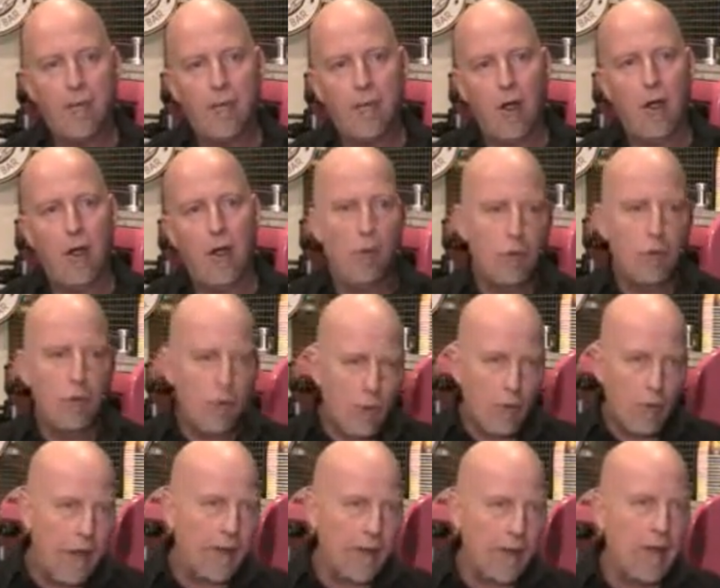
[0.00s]
foam or
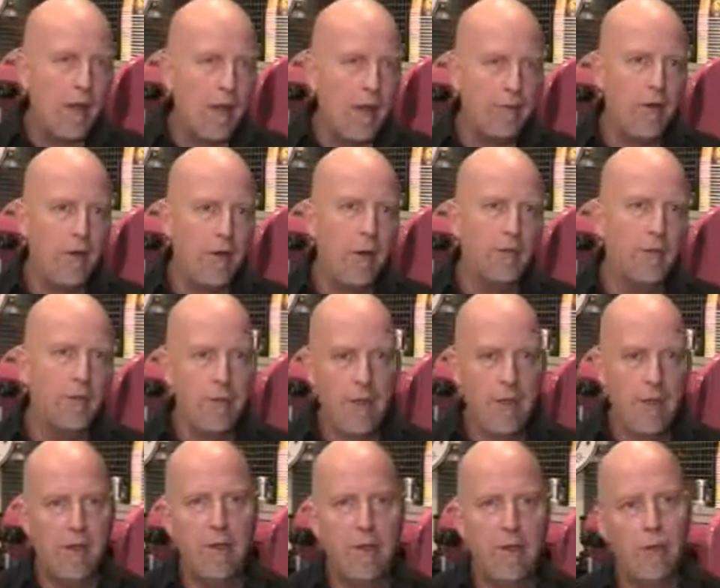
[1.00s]
drag out foam,
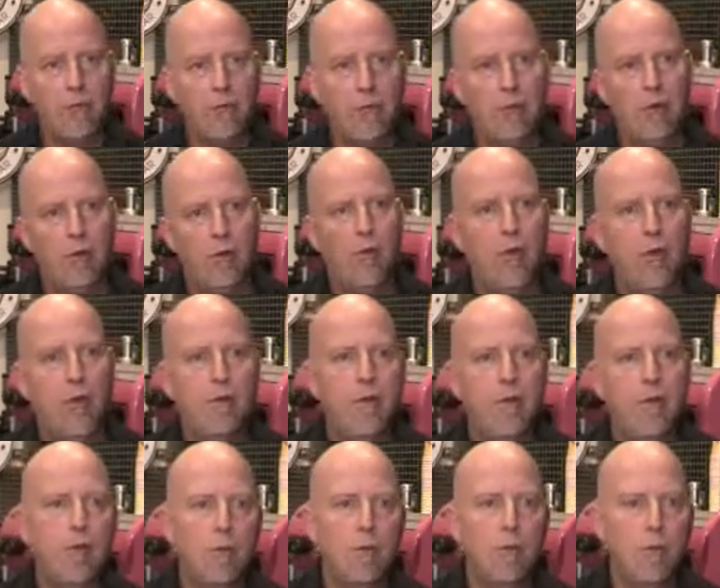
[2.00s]
depending on what sort of
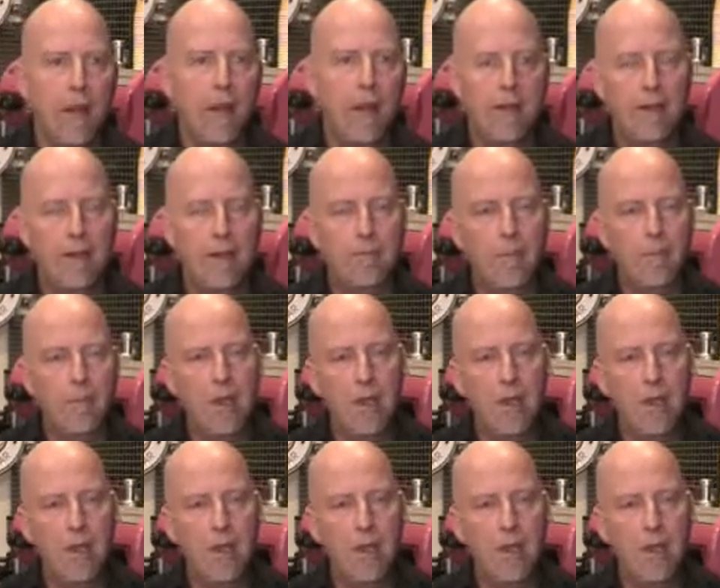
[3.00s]
coffee you're making.